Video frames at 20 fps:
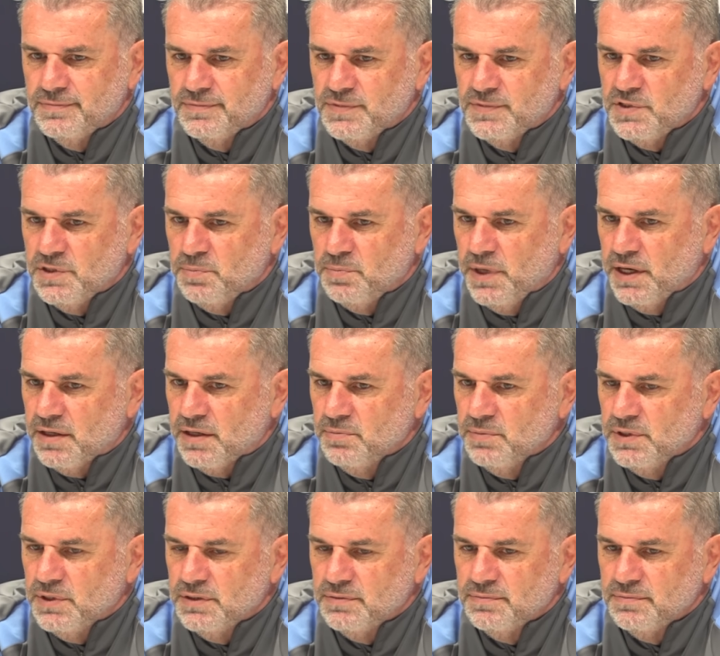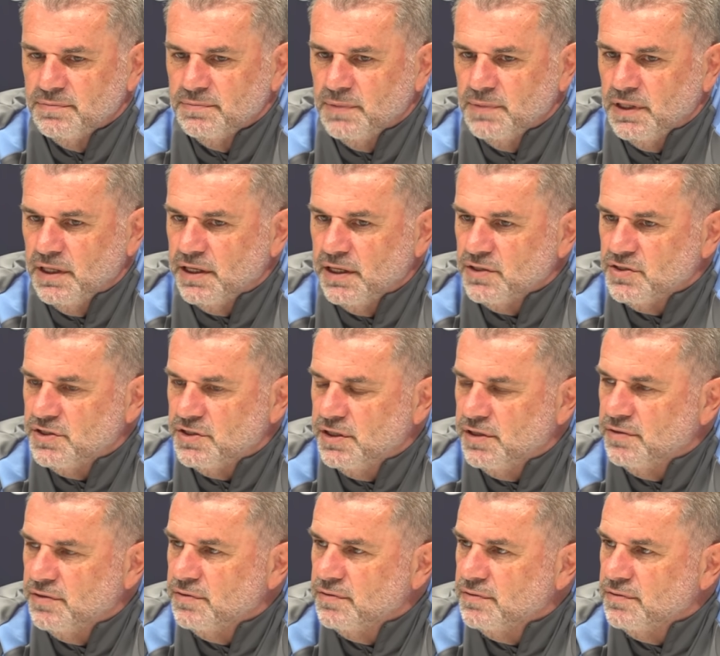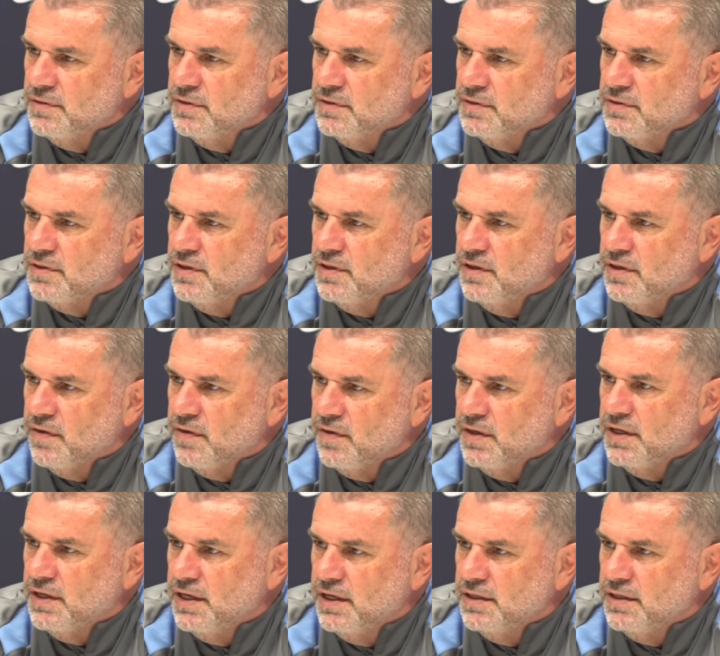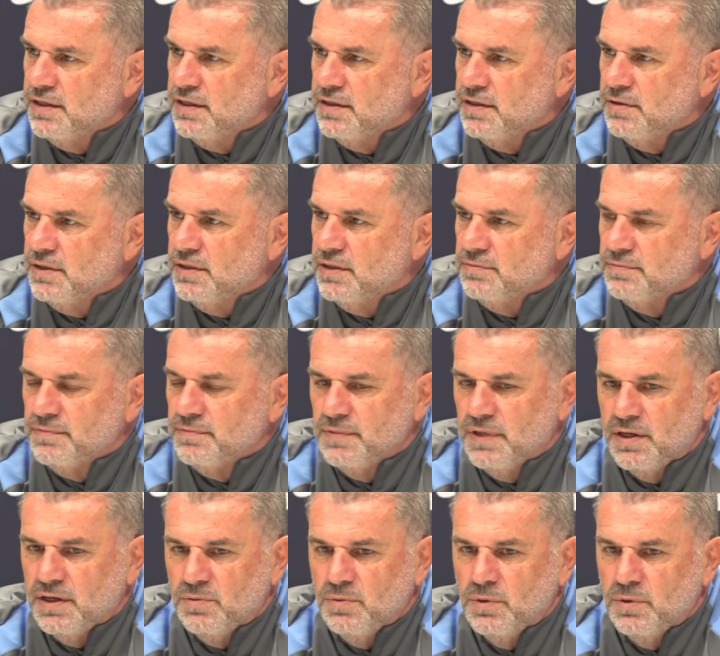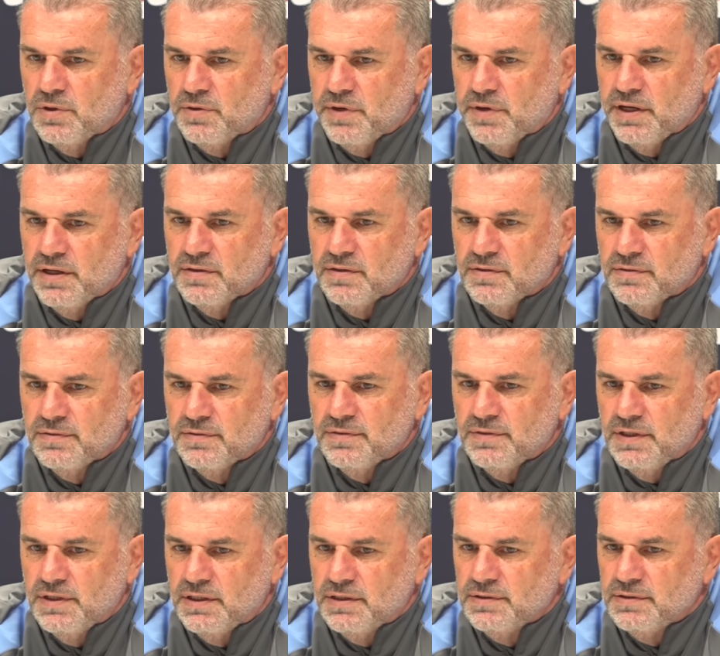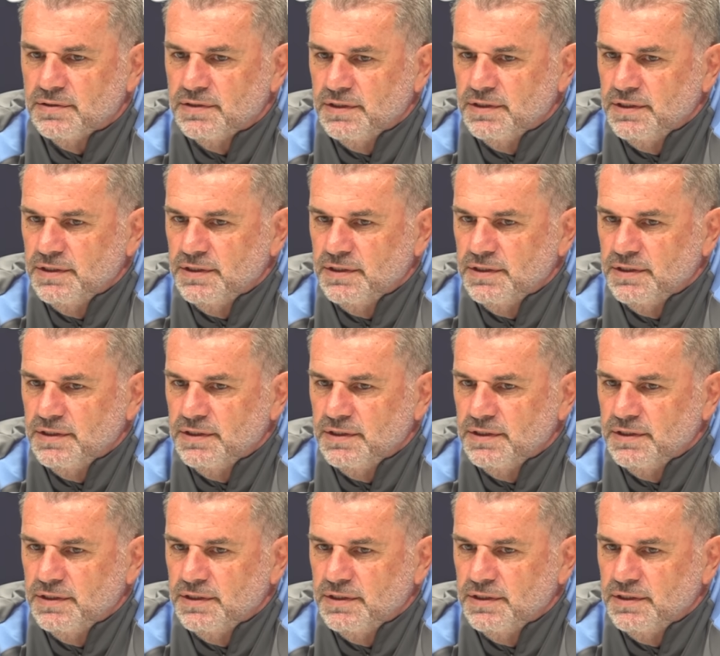sit back in my lounge chair and kind of think, yeah, you know, I had a walk around, you know,